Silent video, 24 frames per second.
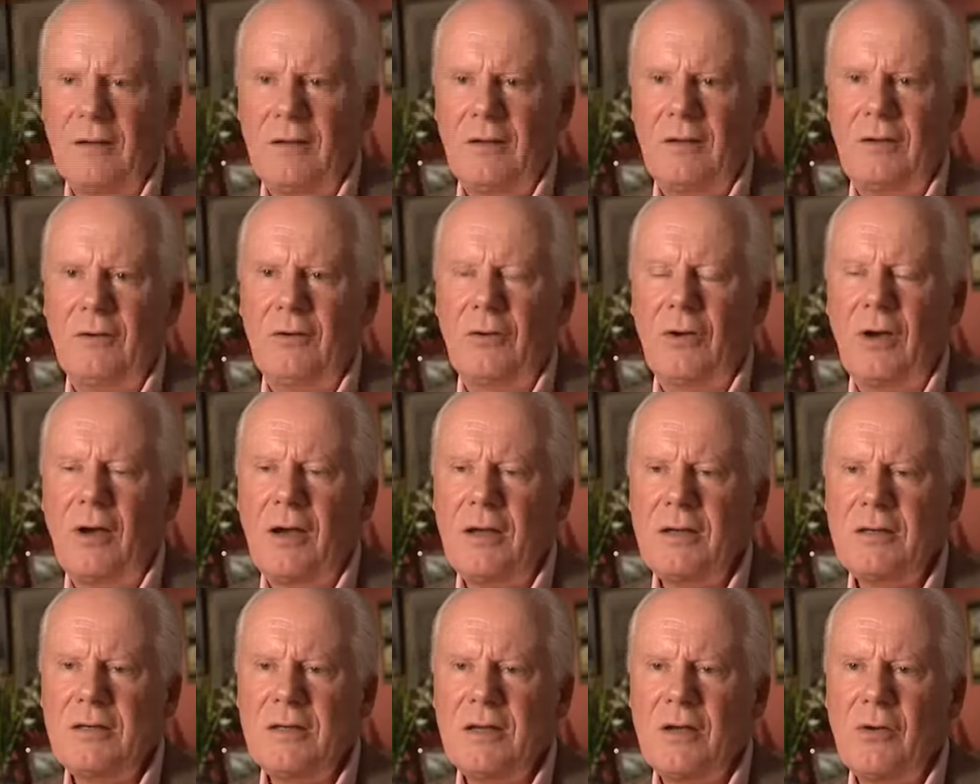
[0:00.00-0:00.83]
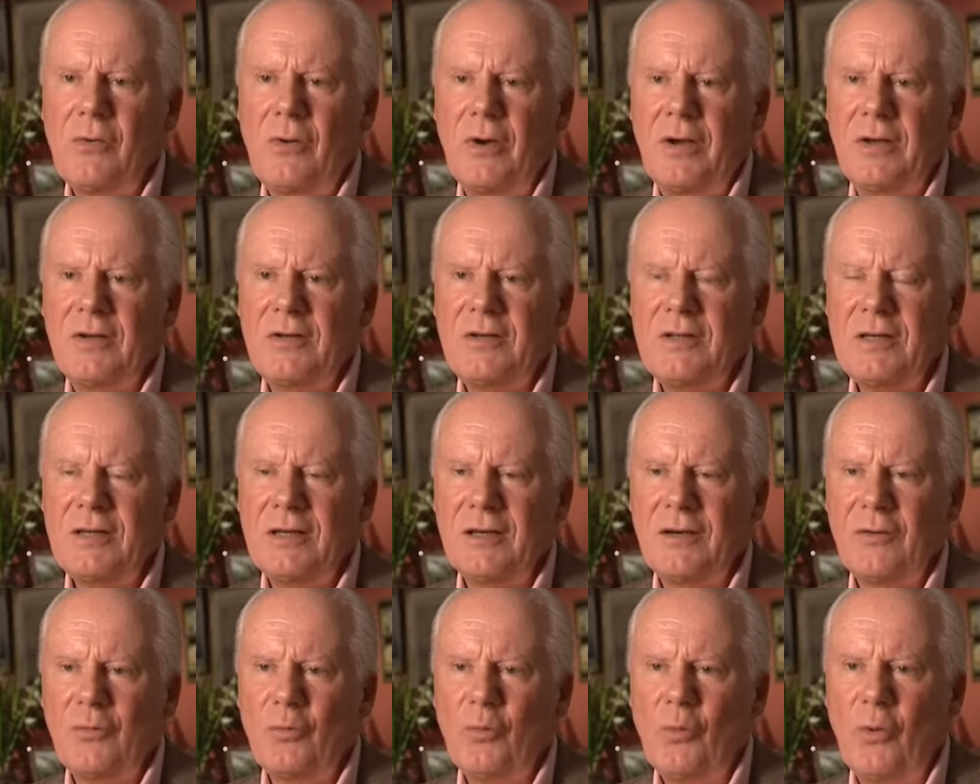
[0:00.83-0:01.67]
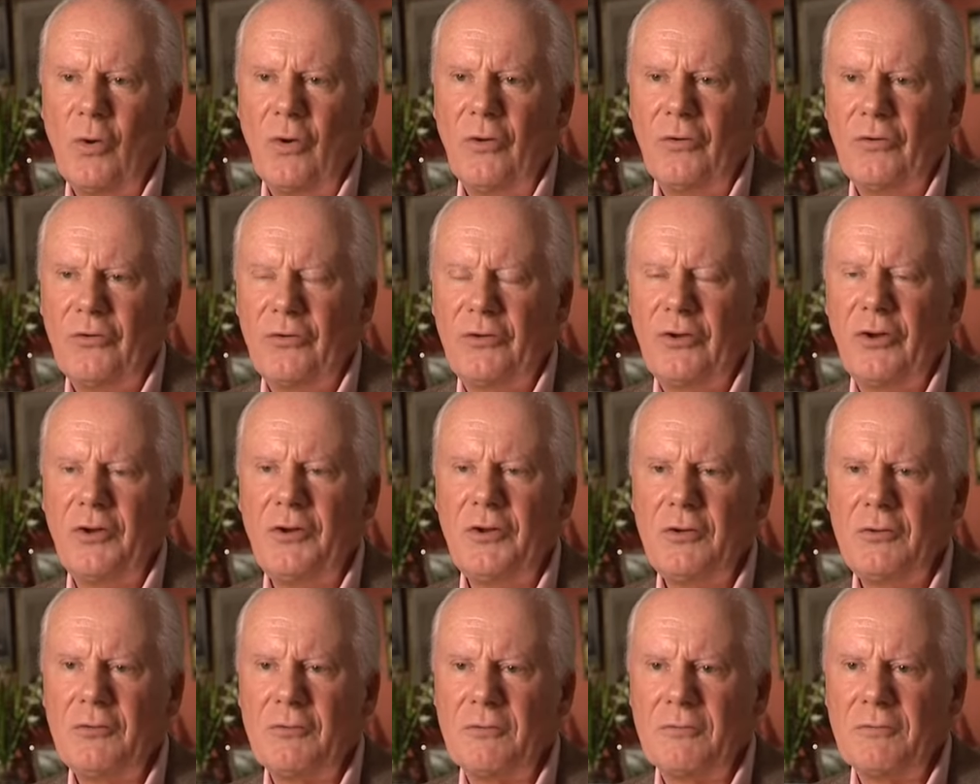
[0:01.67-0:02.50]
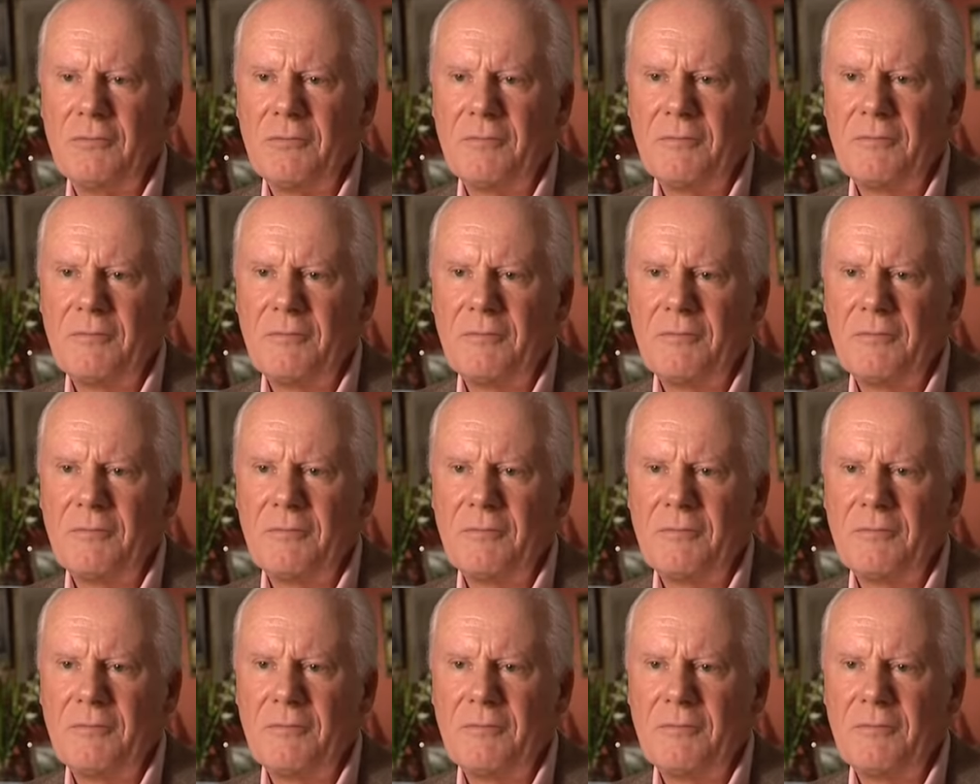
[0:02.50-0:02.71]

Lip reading: You know, I'd no idea what to do.